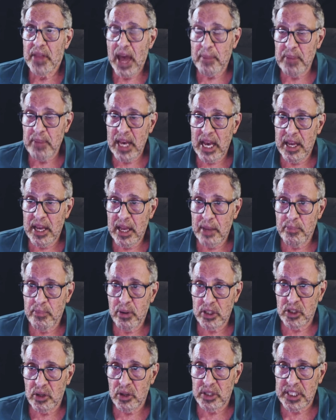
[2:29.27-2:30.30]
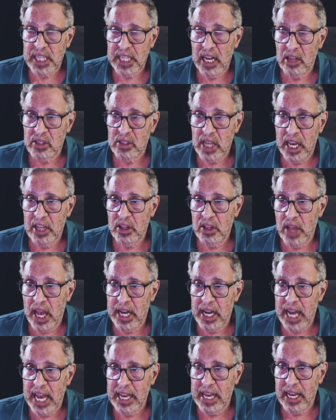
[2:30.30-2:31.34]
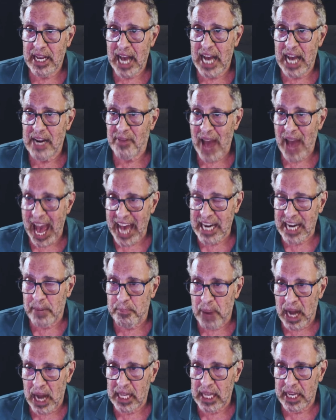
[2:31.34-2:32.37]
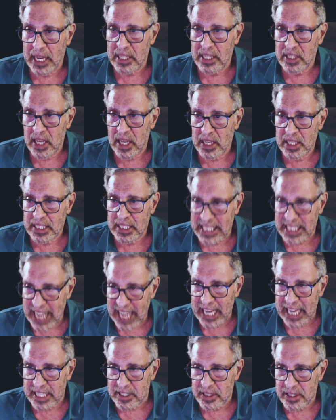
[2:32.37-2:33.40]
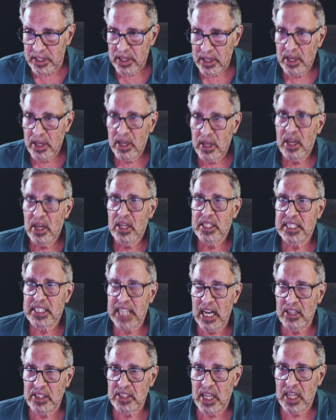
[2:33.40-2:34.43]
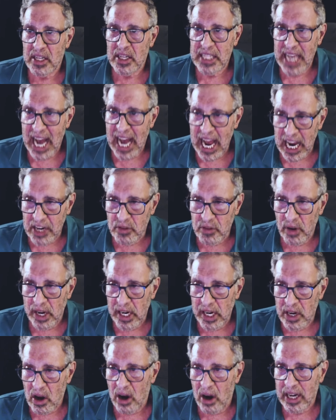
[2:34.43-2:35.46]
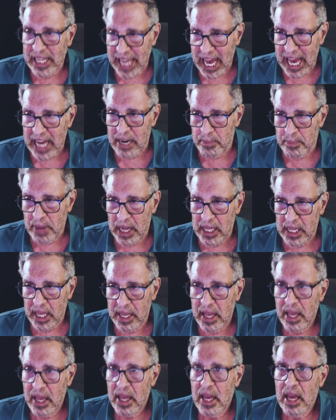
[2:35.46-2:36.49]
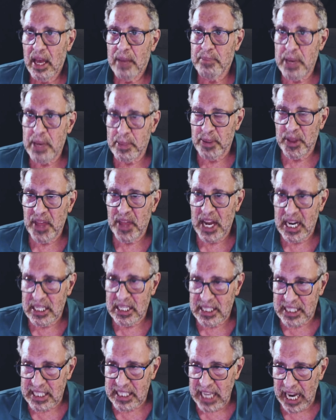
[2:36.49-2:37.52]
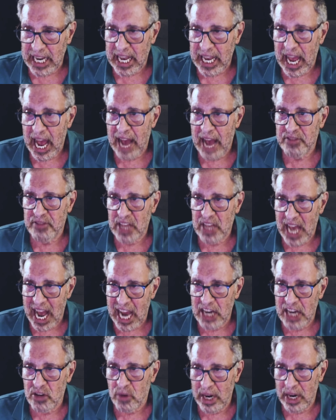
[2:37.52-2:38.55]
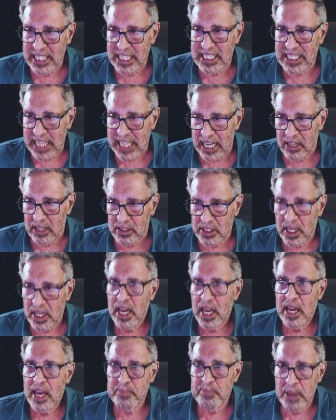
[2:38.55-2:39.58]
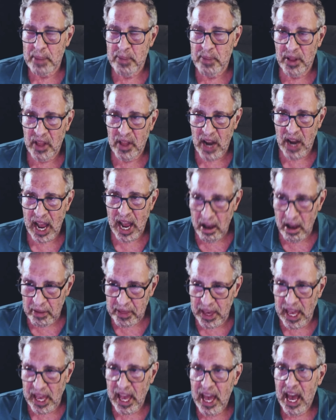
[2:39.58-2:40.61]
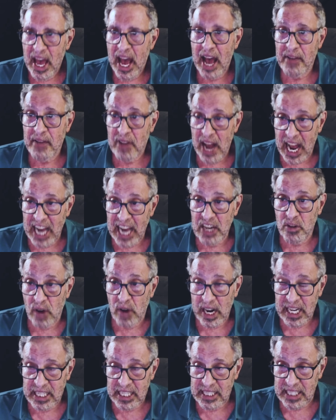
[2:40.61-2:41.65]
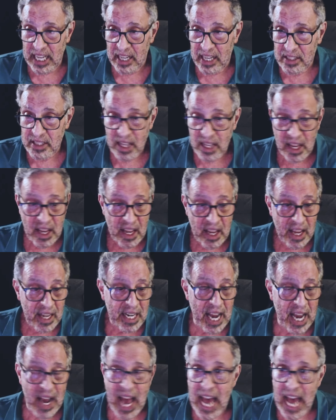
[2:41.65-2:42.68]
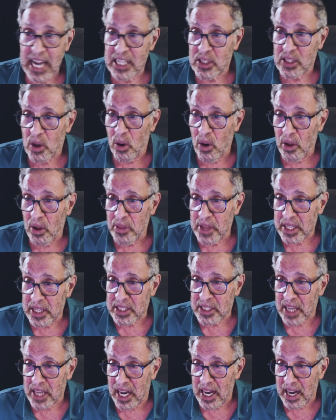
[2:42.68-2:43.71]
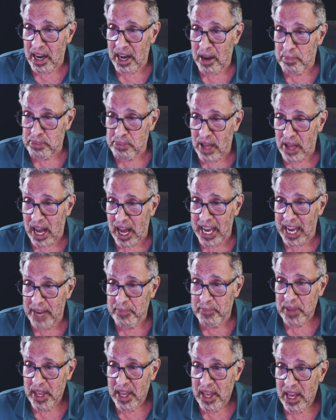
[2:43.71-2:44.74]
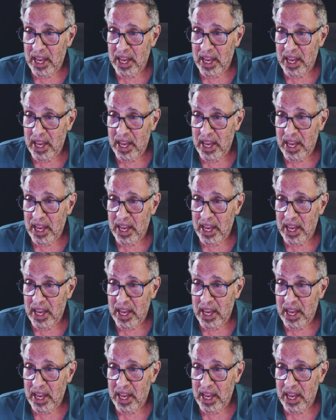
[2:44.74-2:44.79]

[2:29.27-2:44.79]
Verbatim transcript: That means it puts your cells in, in a kind of anabolic state. Cells that are dehydrated are catabolic. People that are sick have dehydrated cells. People that are healthy have hydrated cells. Now, how does all this uh, apply